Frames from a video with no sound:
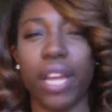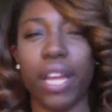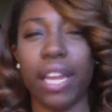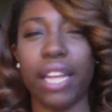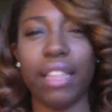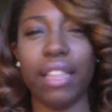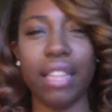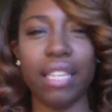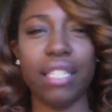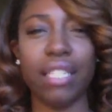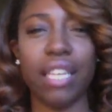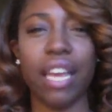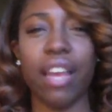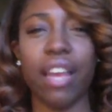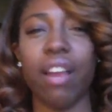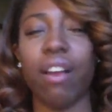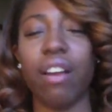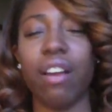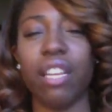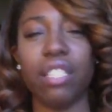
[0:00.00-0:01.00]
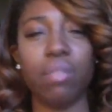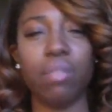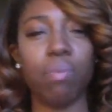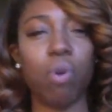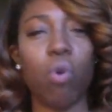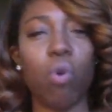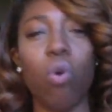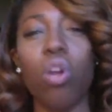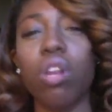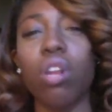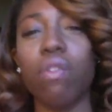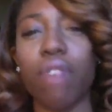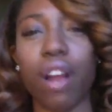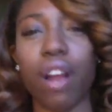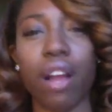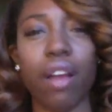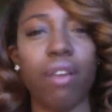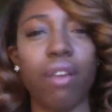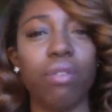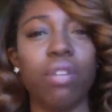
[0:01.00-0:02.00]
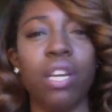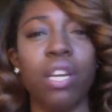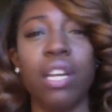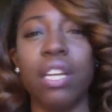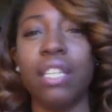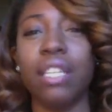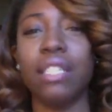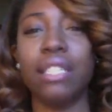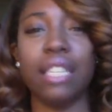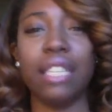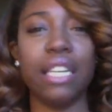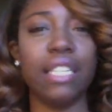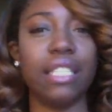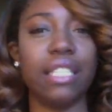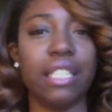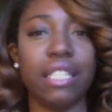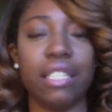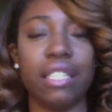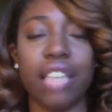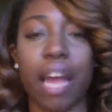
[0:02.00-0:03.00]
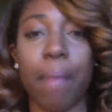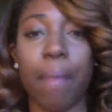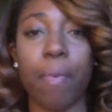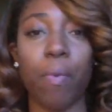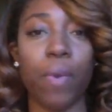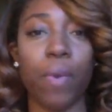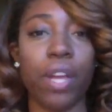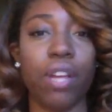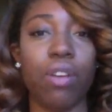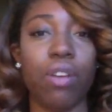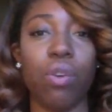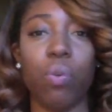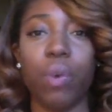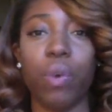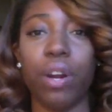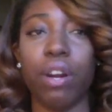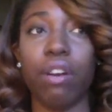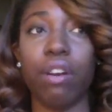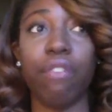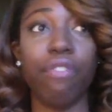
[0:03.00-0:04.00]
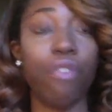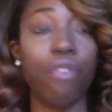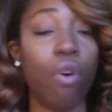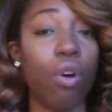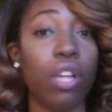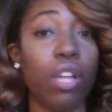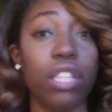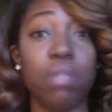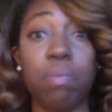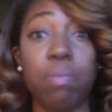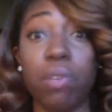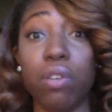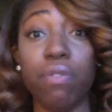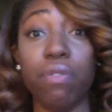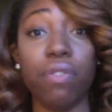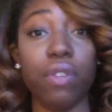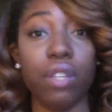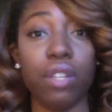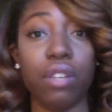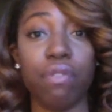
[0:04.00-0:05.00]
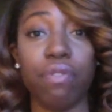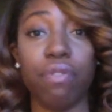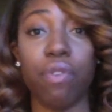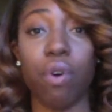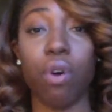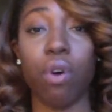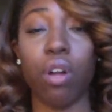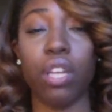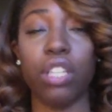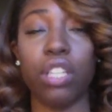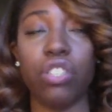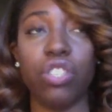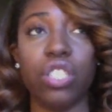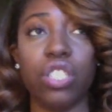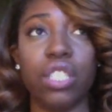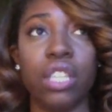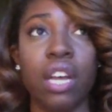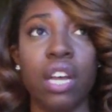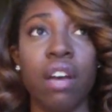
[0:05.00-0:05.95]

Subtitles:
Like, this hair is all-around season type of wig you can wear in the fall. It's beautiful in the fall. It's just,